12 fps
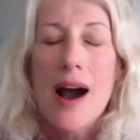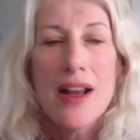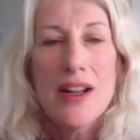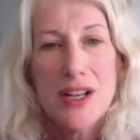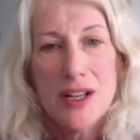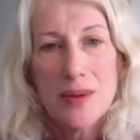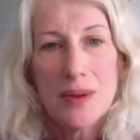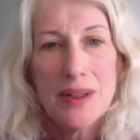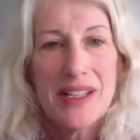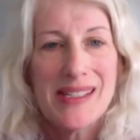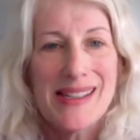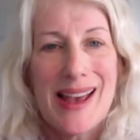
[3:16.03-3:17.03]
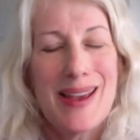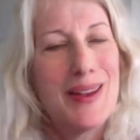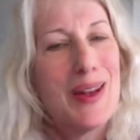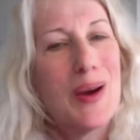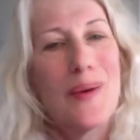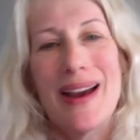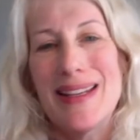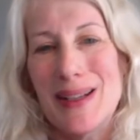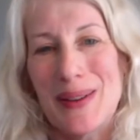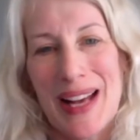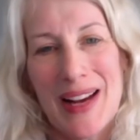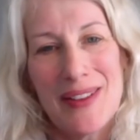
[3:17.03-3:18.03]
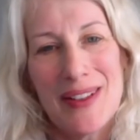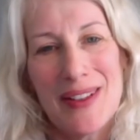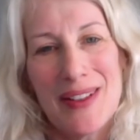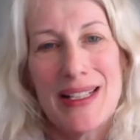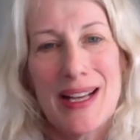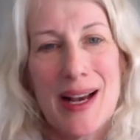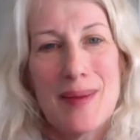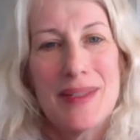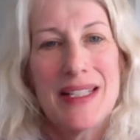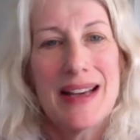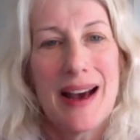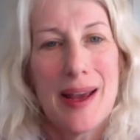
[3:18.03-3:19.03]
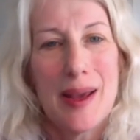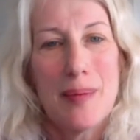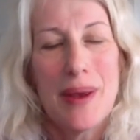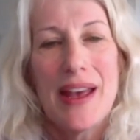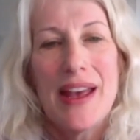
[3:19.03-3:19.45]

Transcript: I generally say, you know, I don't have a lot of time to type.